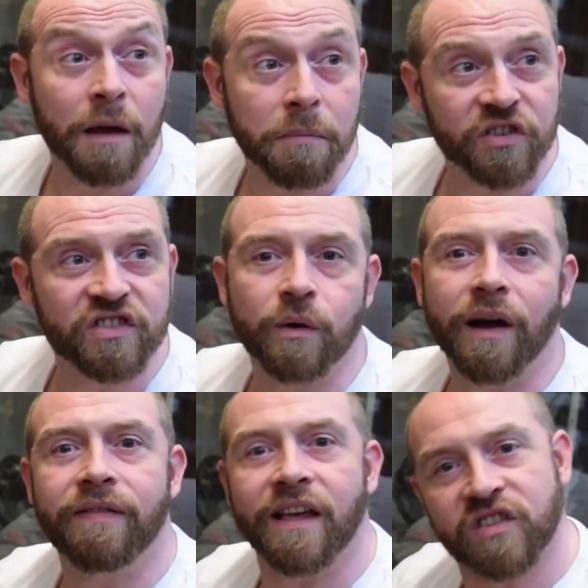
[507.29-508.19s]
but still
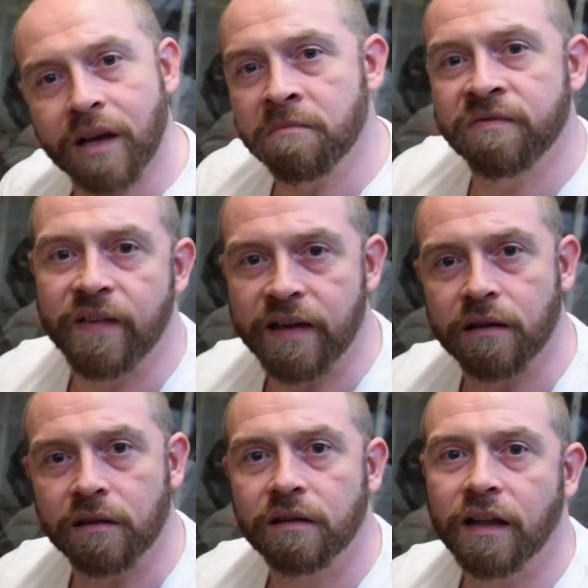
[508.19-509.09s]
have that same
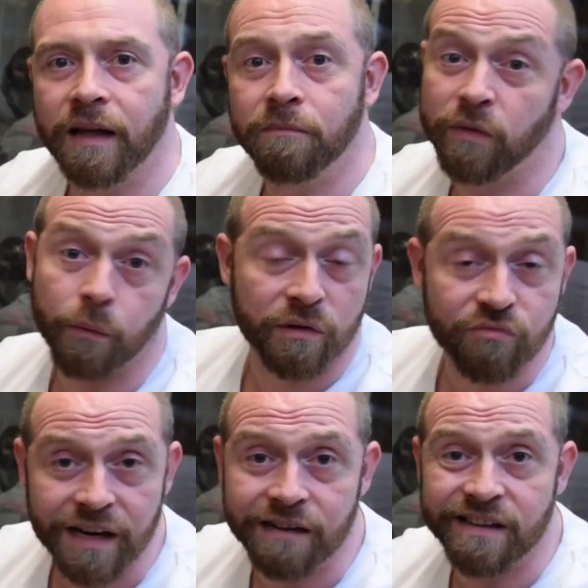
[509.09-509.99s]
feel that we're
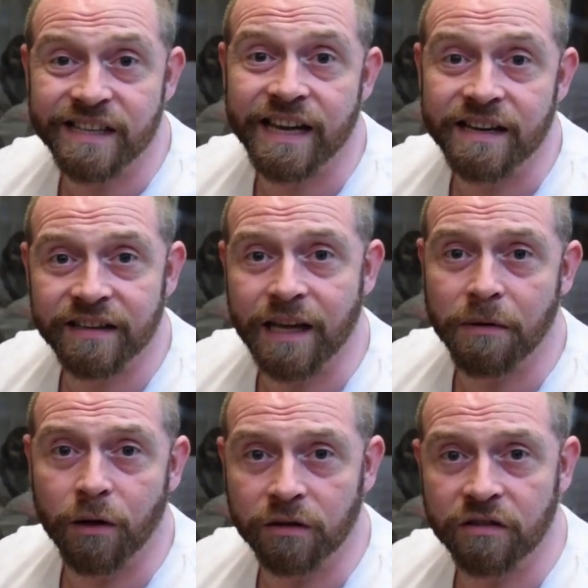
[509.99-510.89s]
really, really keen to keep
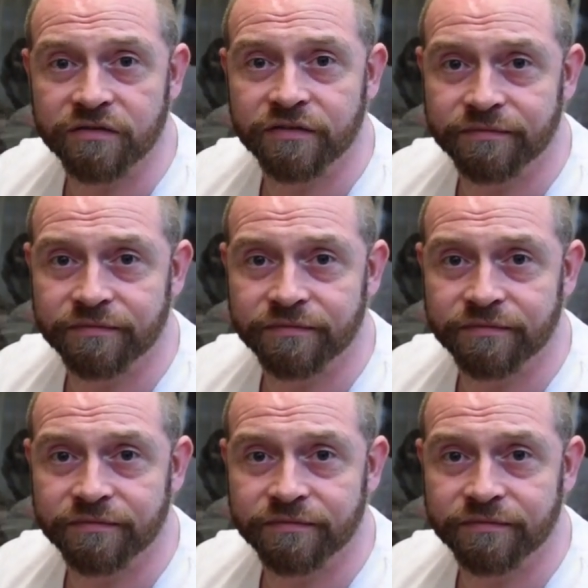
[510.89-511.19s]
hold of.